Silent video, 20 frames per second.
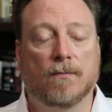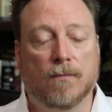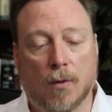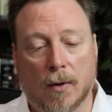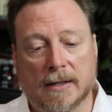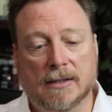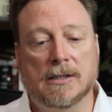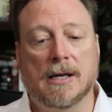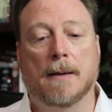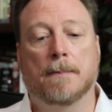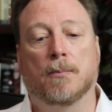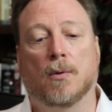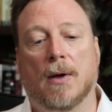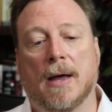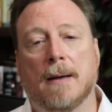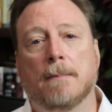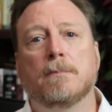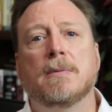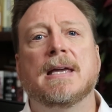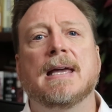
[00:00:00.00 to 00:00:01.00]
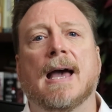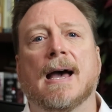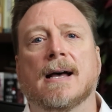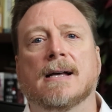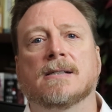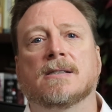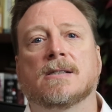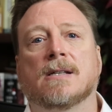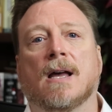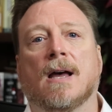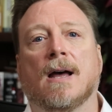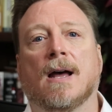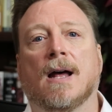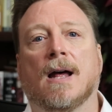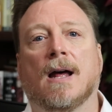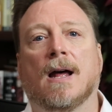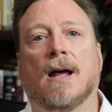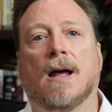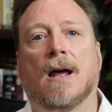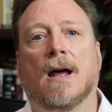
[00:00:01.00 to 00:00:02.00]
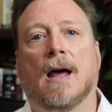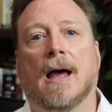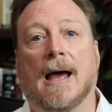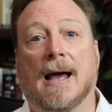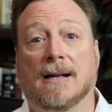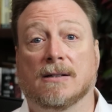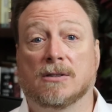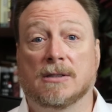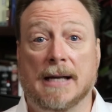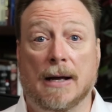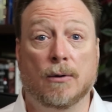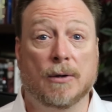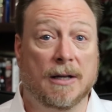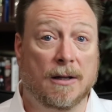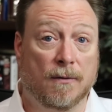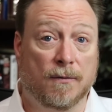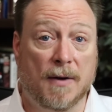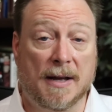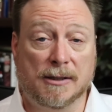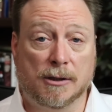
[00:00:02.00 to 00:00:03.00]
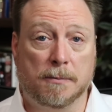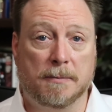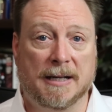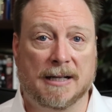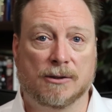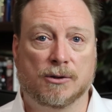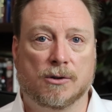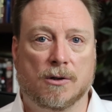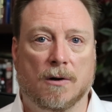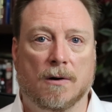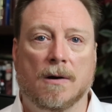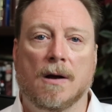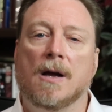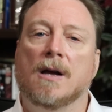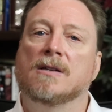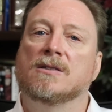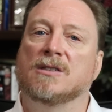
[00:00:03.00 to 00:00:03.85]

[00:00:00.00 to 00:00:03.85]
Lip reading: For example, MBS, as Saudi defense minister,